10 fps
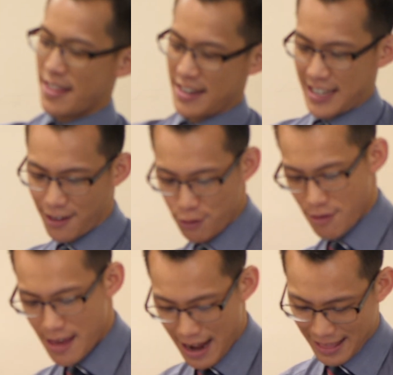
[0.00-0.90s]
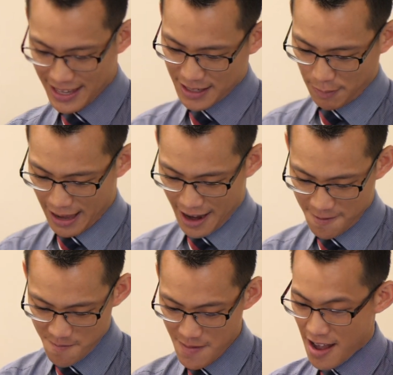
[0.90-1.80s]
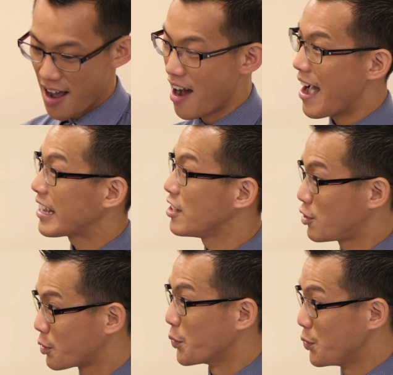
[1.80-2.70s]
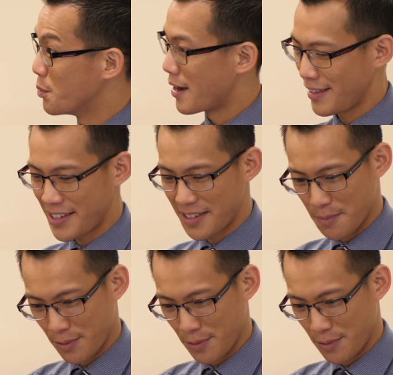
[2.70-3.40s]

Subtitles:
than tell you that I lesson plan. I can show you my lesson